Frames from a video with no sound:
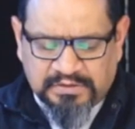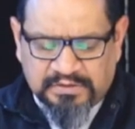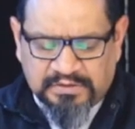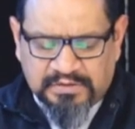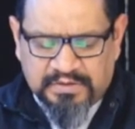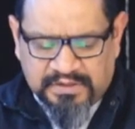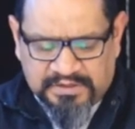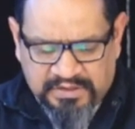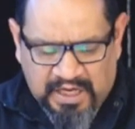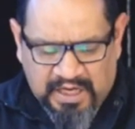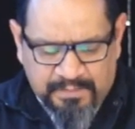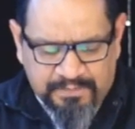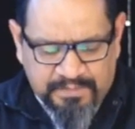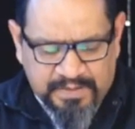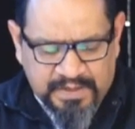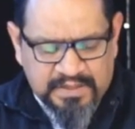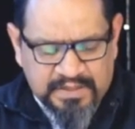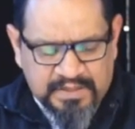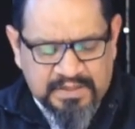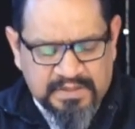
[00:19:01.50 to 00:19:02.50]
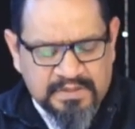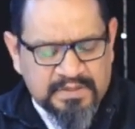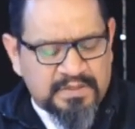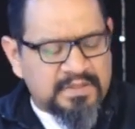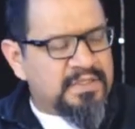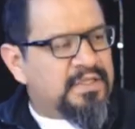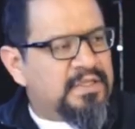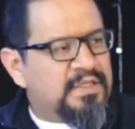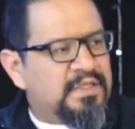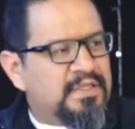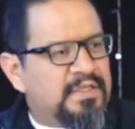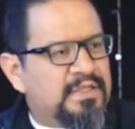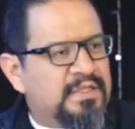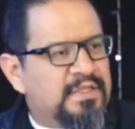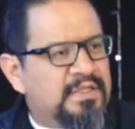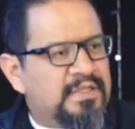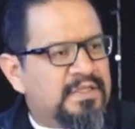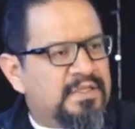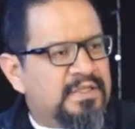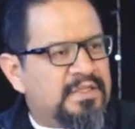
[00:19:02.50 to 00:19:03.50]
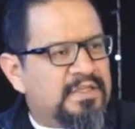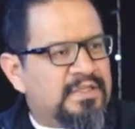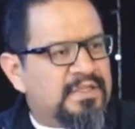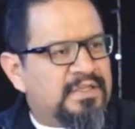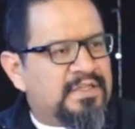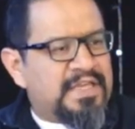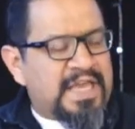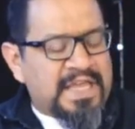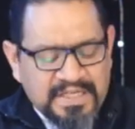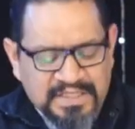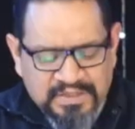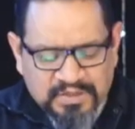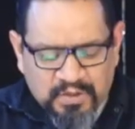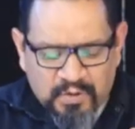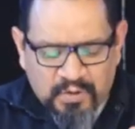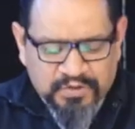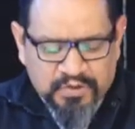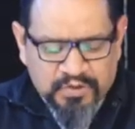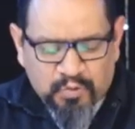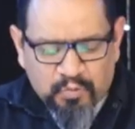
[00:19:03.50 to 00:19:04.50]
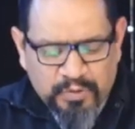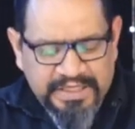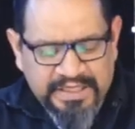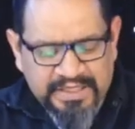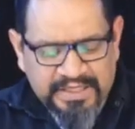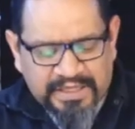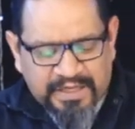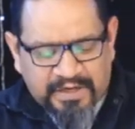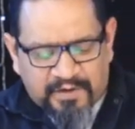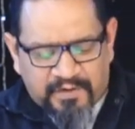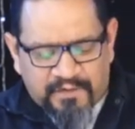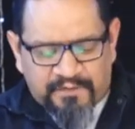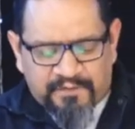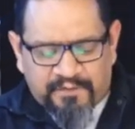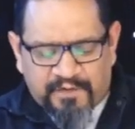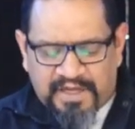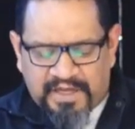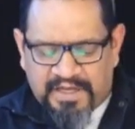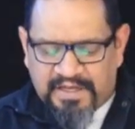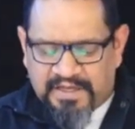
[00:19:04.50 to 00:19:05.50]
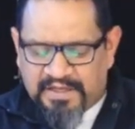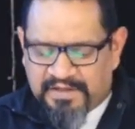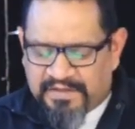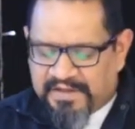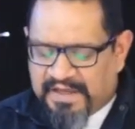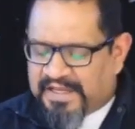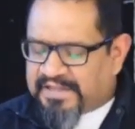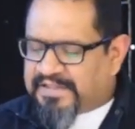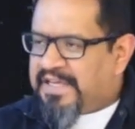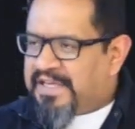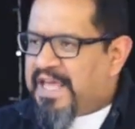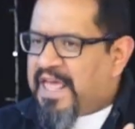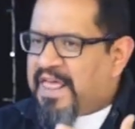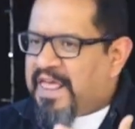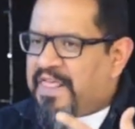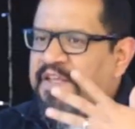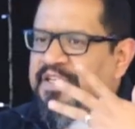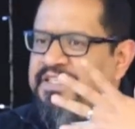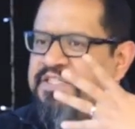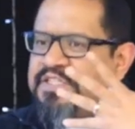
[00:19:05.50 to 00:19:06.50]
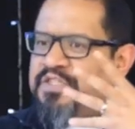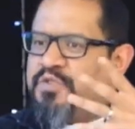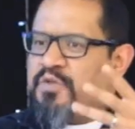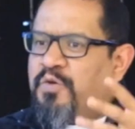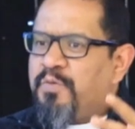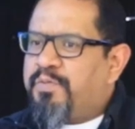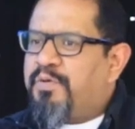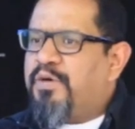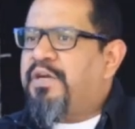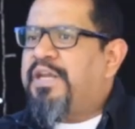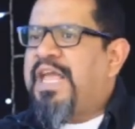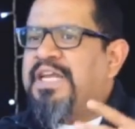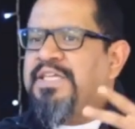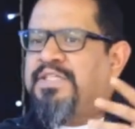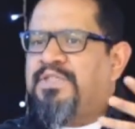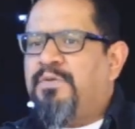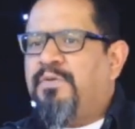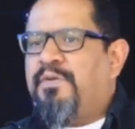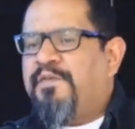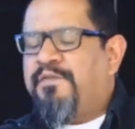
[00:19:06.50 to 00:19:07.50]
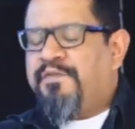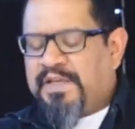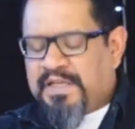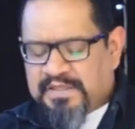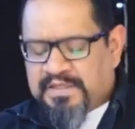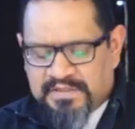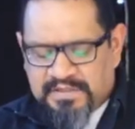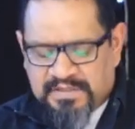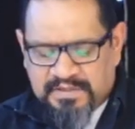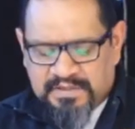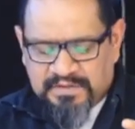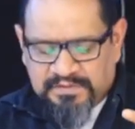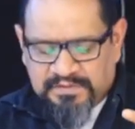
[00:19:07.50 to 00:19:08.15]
the topic. And he's also re-clarifying that this supernatural event,